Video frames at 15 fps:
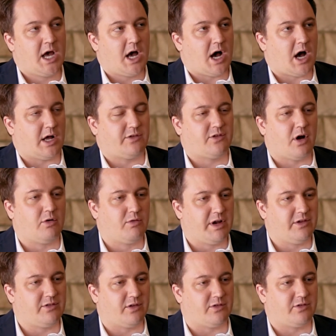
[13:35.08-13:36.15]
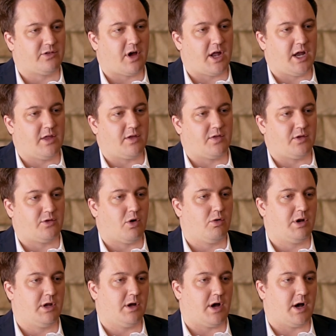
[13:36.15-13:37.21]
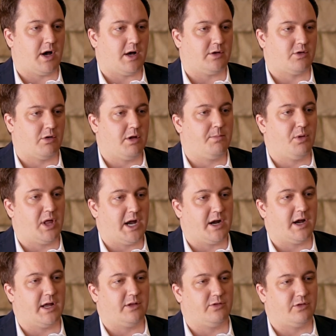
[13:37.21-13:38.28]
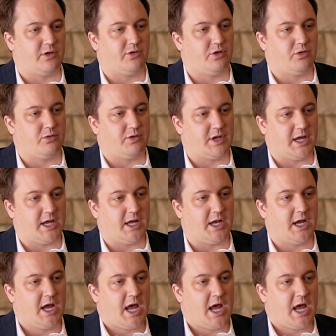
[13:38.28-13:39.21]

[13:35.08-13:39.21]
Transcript: I saw a recent study that the Tony Blair Institute did,